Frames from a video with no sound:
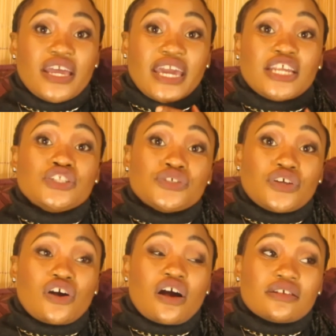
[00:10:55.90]
into the
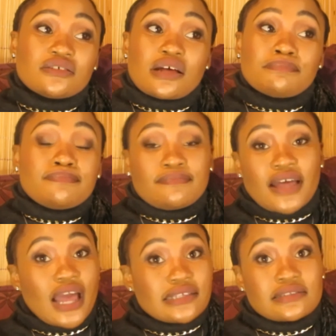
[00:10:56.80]
car. Some
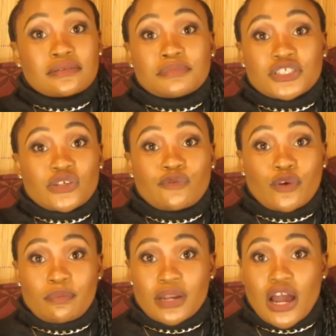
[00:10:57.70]
are still missing
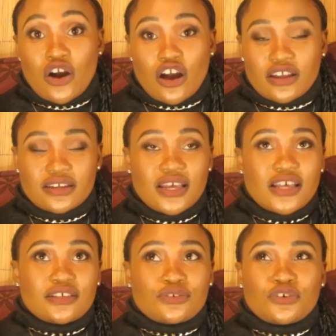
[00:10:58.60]
from now on.
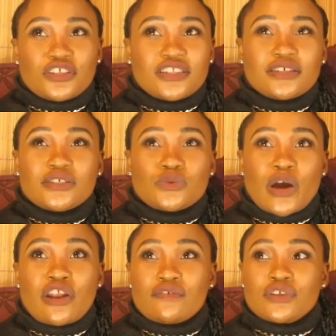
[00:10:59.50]
So this is
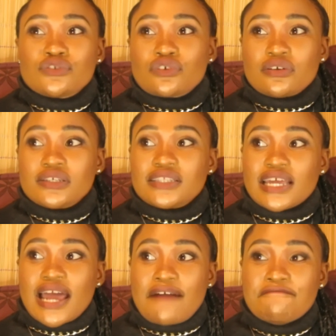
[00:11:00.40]
one of the stories that I'm